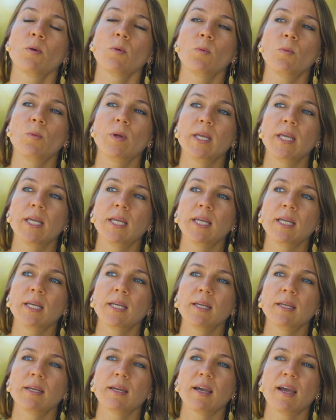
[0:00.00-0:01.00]

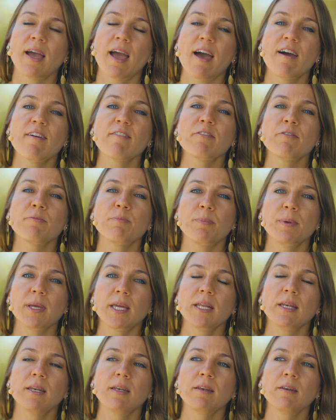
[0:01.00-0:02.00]
we have
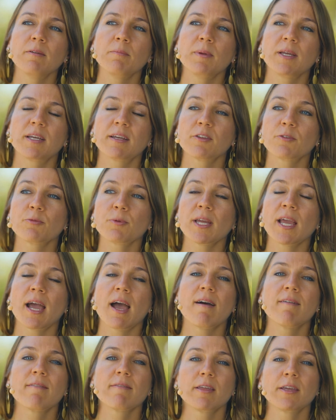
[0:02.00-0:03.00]
been, because we
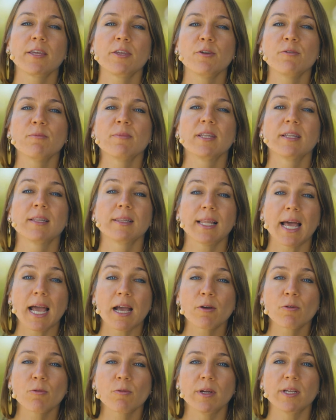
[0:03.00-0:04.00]
have the human
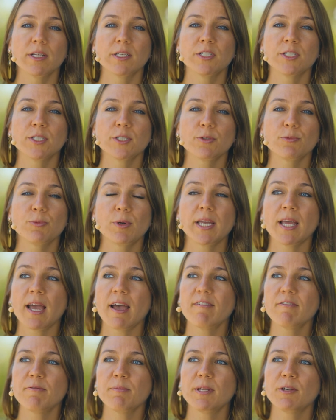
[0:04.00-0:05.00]
language, we
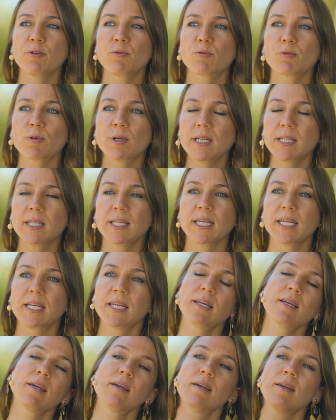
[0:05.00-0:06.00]
have been
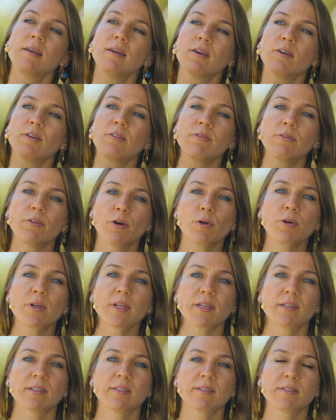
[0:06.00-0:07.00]
really
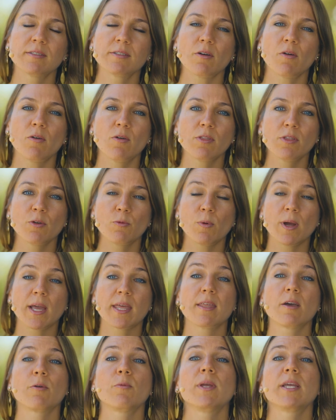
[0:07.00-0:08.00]
focused on the
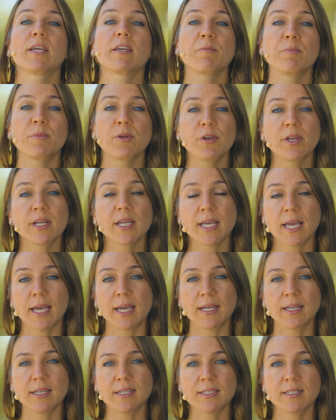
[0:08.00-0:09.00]
way that we
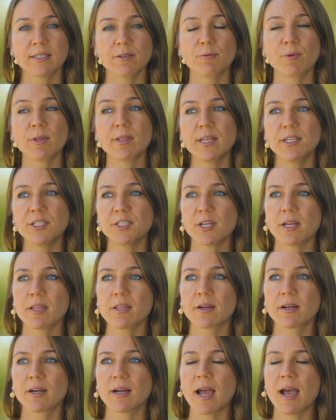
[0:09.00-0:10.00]
communicate with each
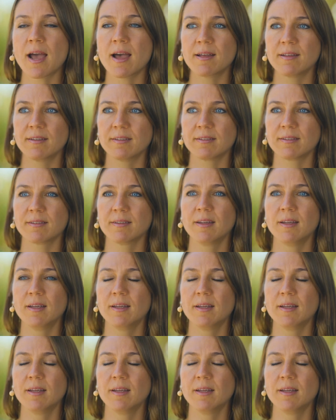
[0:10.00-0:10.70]
other as